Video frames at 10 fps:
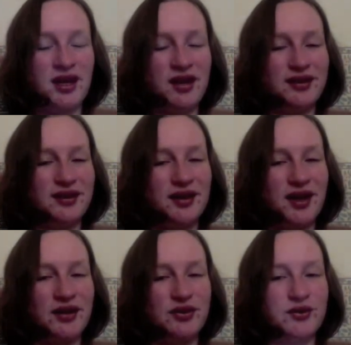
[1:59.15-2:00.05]
that
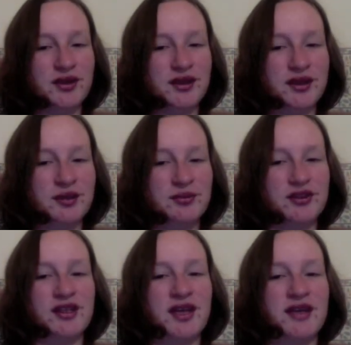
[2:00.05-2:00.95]
I dreamed
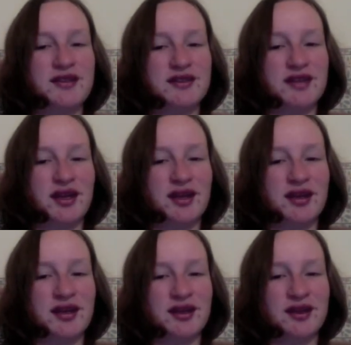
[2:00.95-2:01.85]
last
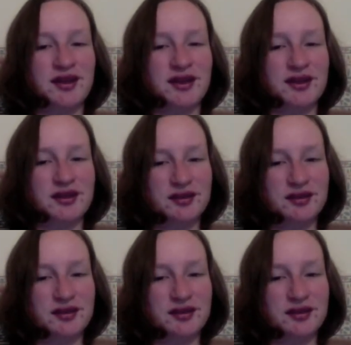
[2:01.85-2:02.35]
night.